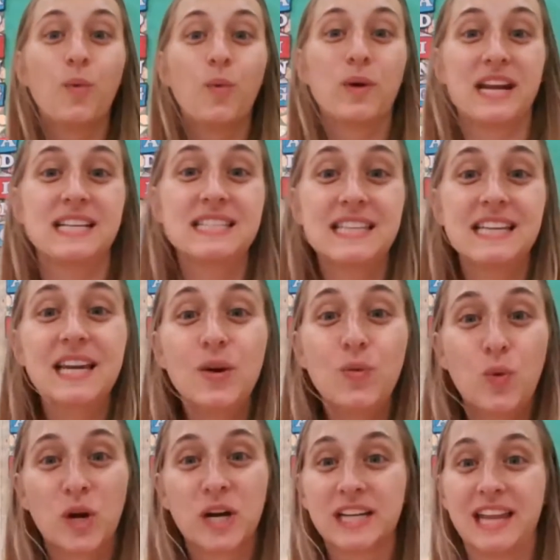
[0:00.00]
When I see a
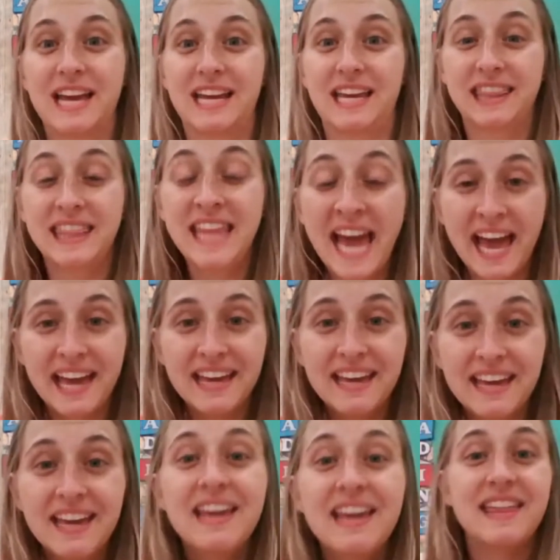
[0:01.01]
word like that,
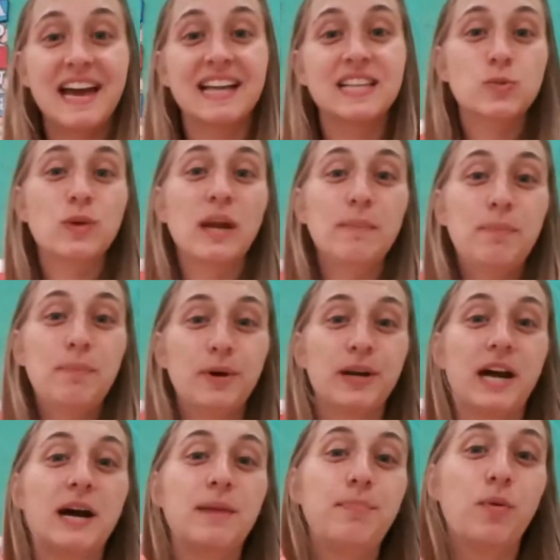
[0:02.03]
that's when I put
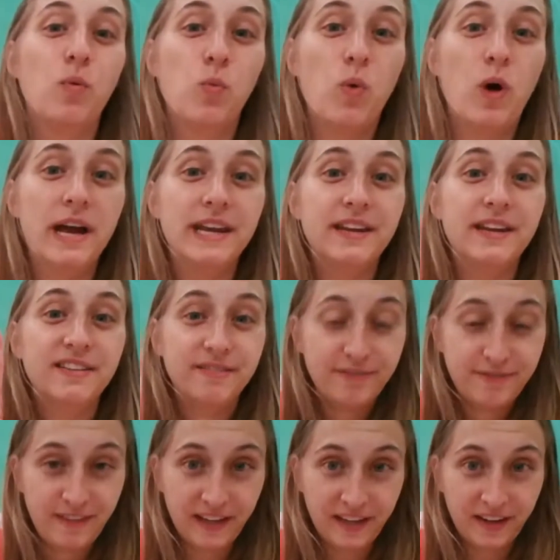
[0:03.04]
up one
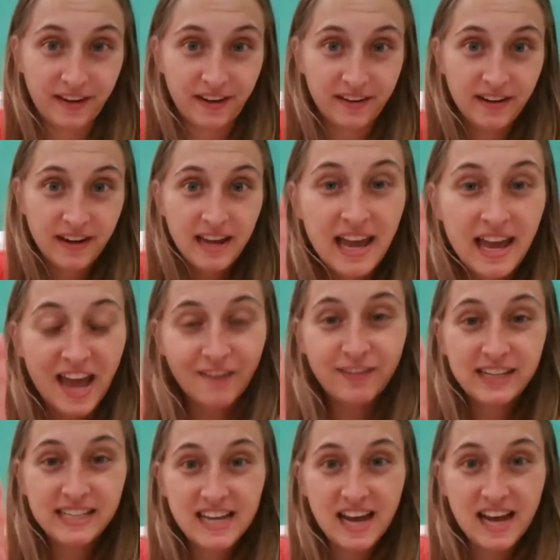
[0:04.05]
finger.
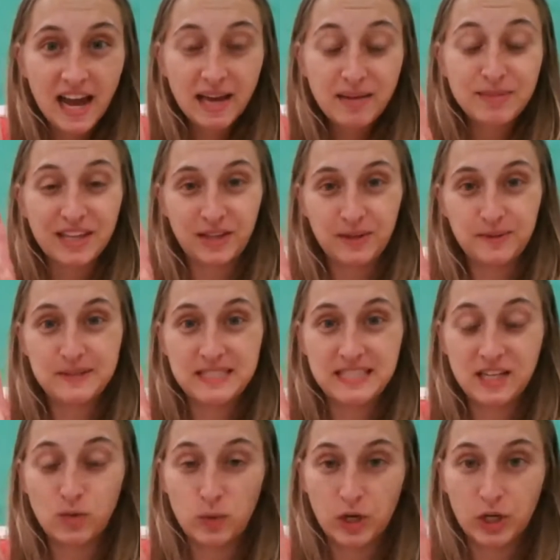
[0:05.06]
Every time that you see
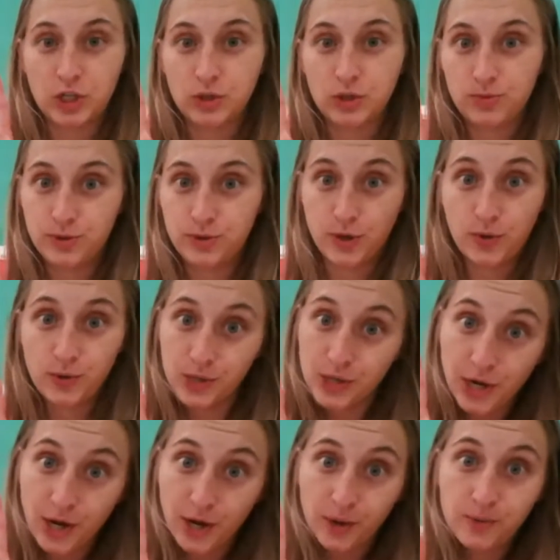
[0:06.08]
a word you don't
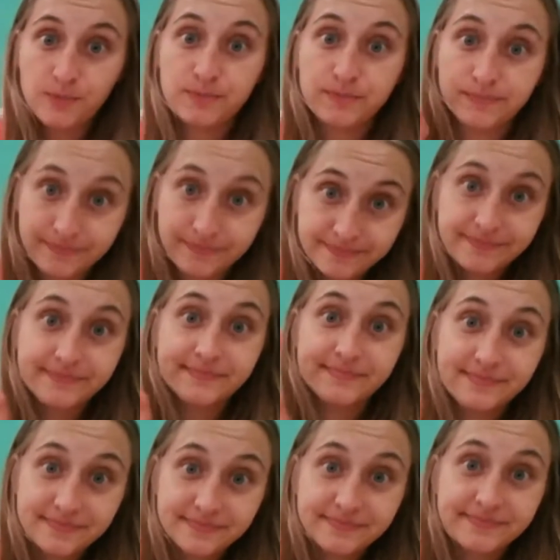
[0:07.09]
know,
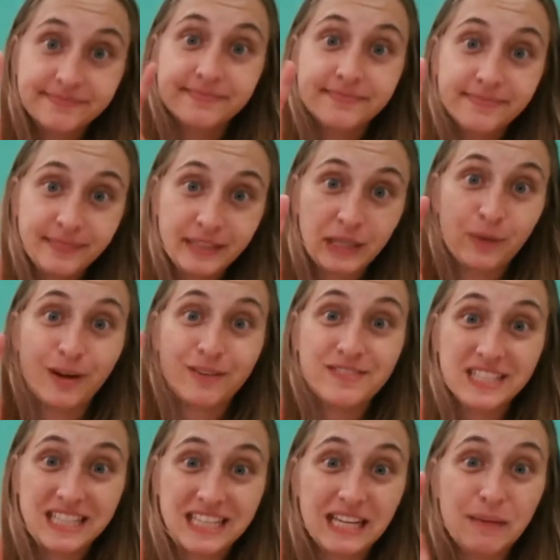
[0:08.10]
you have
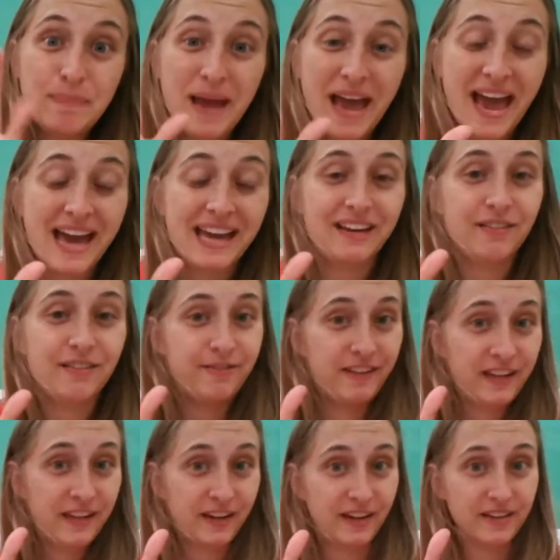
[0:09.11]
to keep adding
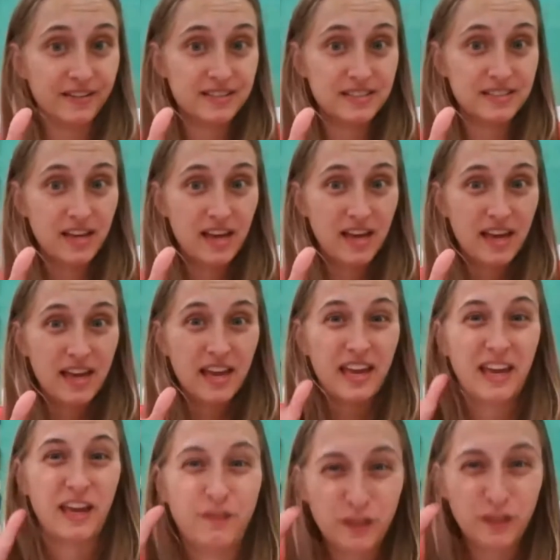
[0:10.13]
fingers.
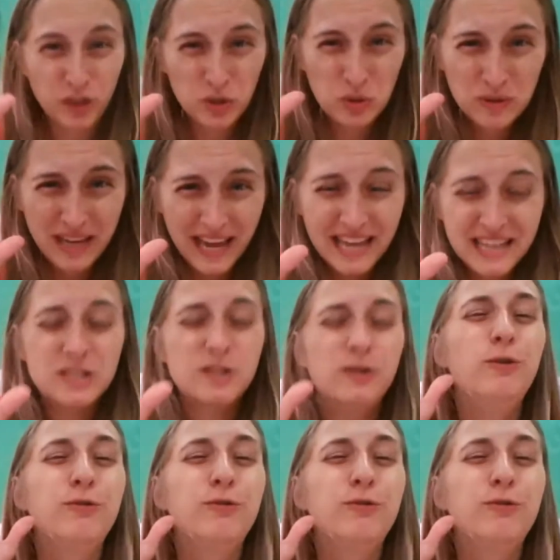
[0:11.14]
If you get to